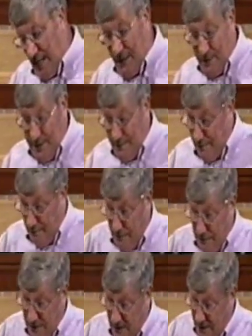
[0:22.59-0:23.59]
Anyway,
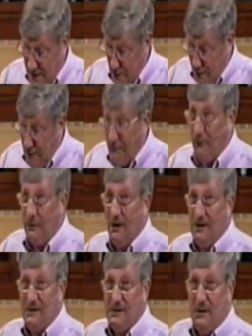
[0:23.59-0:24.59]
appreciate it. Looking forward
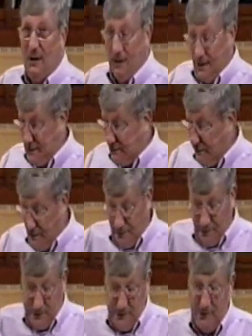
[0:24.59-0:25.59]
also August
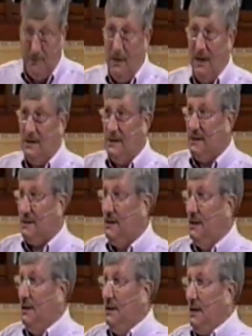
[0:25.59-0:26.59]
5th to the men's
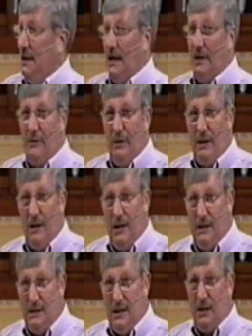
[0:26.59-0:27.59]
gathering
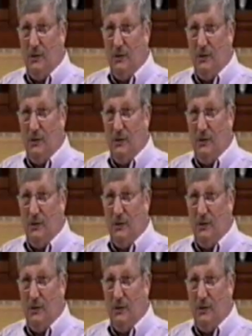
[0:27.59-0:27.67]
at Dan